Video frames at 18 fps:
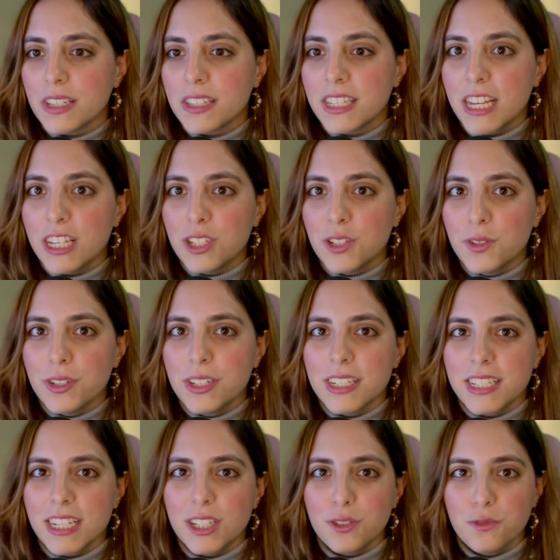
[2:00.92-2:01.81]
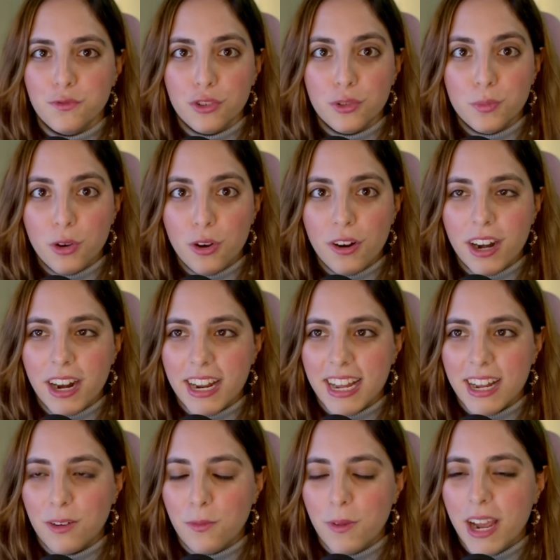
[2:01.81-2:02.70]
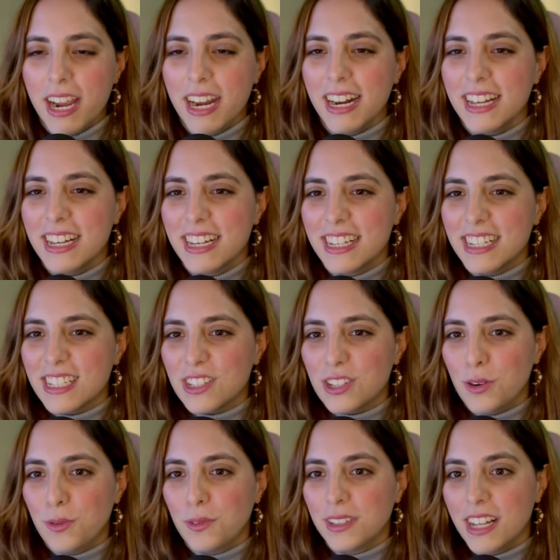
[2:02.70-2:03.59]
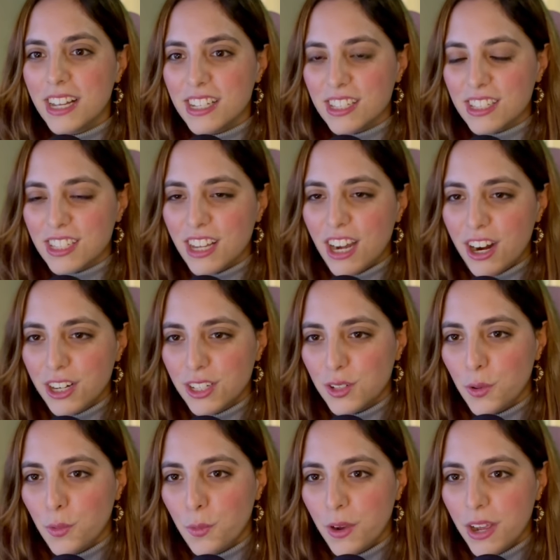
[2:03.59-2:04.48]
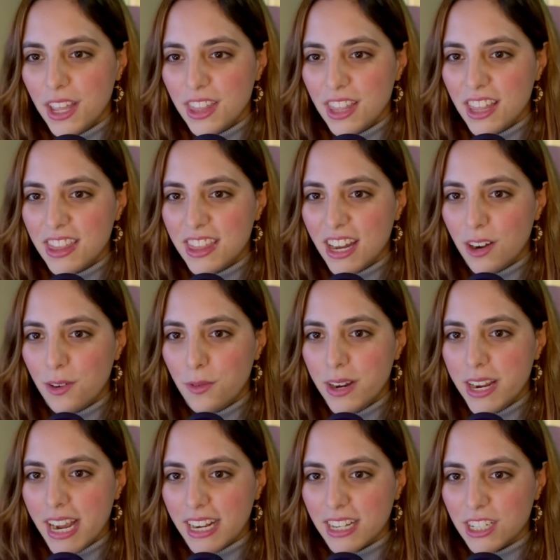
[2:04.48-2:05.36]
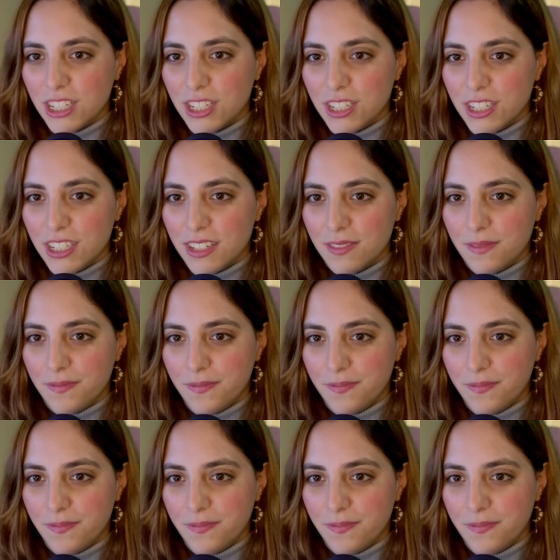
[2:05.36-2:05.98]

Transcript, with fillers: stay tuned, stay tuned for more, I can wait. So let's start with the reaction.